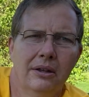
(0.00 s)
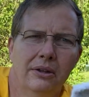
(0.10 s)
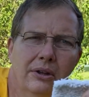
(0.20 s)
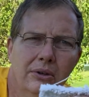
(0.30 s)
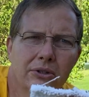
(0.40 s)

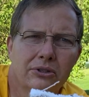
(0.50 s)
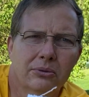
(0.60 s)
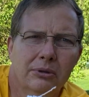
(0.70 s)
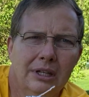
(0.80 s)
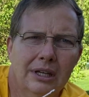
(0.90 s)

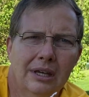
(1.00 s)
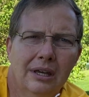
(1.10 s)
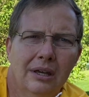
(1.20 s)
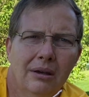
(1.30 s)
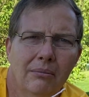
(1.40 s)
Noticeably
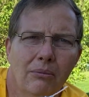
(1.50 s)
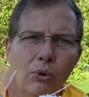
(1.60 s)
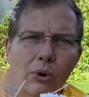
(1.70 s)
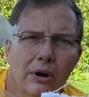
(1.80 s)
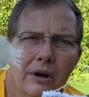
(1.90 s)

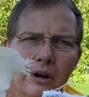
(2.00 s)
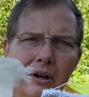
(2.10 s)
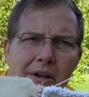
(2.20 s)
more